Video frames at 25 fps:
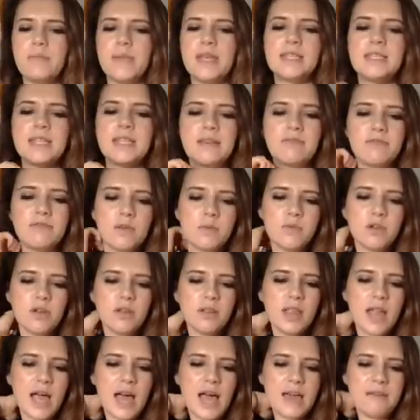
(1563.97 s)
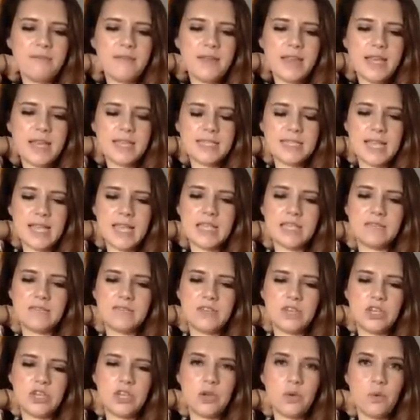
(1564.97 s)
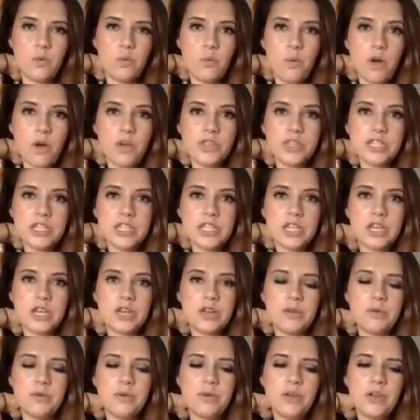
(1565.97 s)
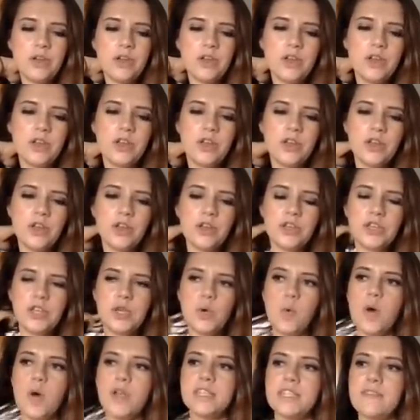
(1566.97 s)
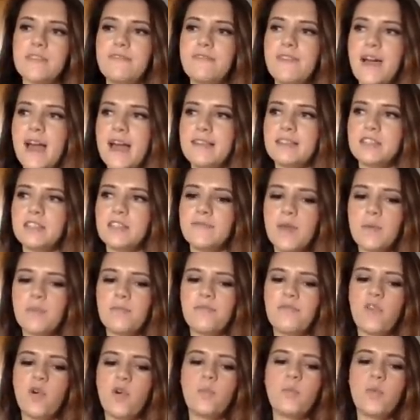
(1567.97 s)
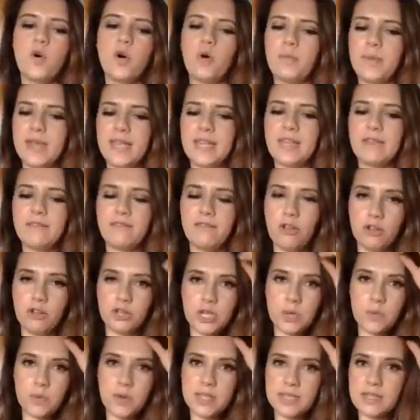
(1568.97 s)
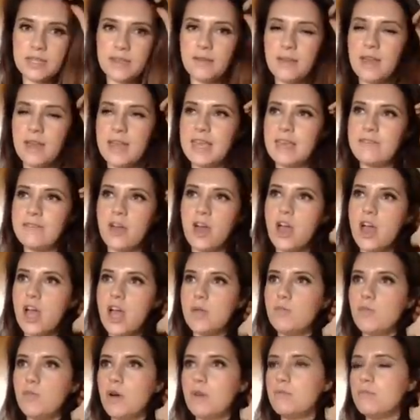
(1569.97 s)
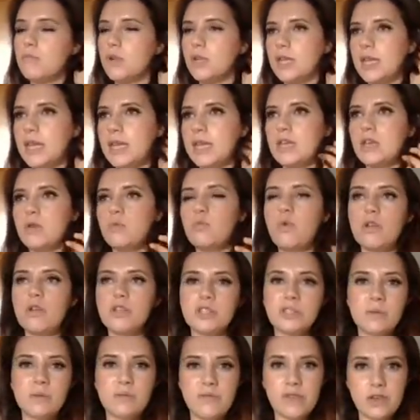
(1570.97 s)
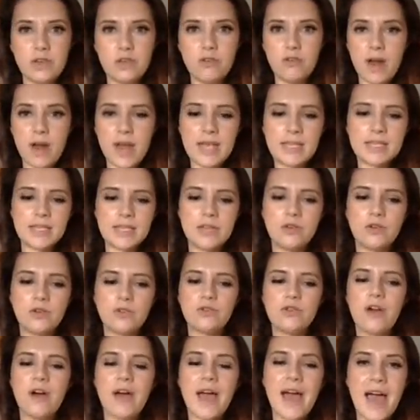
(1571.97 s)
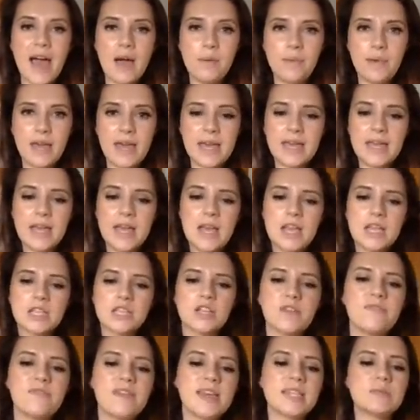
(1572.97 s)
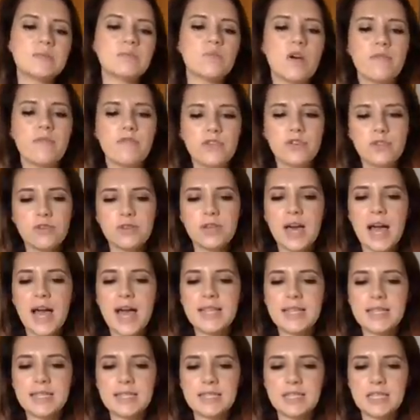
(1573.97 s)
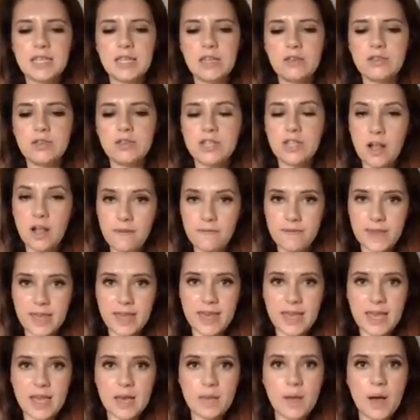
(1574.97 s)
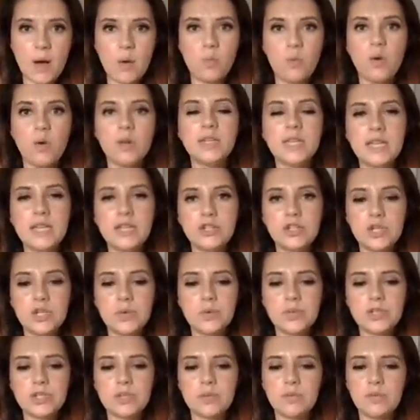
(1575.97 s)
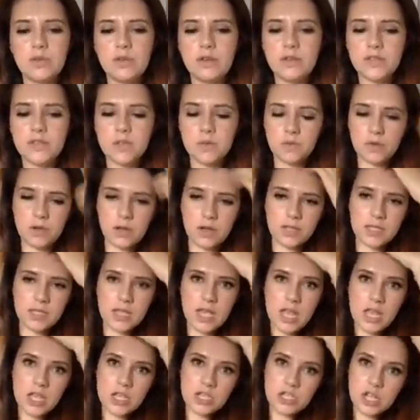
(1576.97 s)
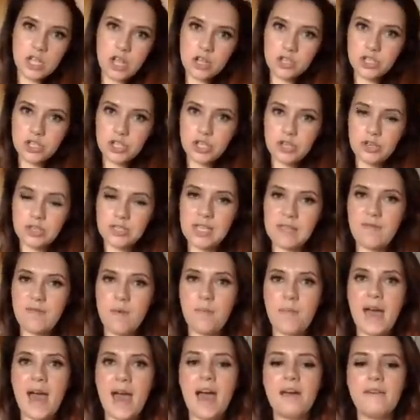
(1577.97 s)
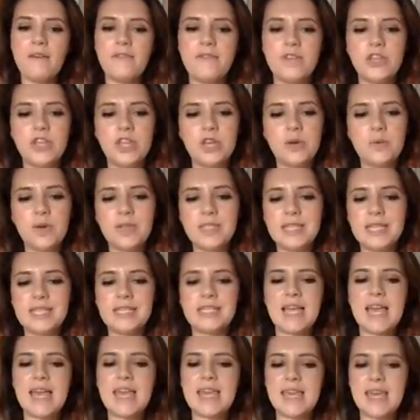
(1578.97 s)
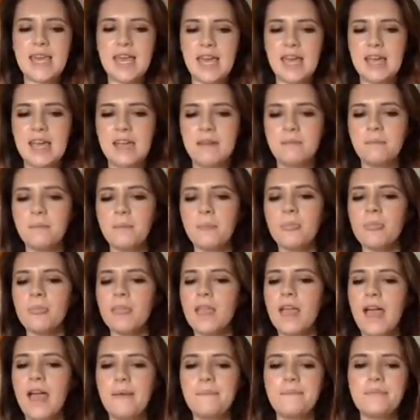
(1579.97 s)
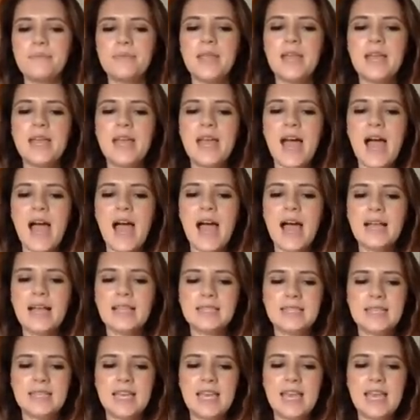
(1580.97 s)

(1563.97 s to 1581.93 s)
missing from your life, and I sense that you want to find something for more meaningful. You want to either earn more money, you want something greater, you're not happy. So this month you're guided to start thinking about what it is you want to move towards. Start choosing the path that you want to take here. And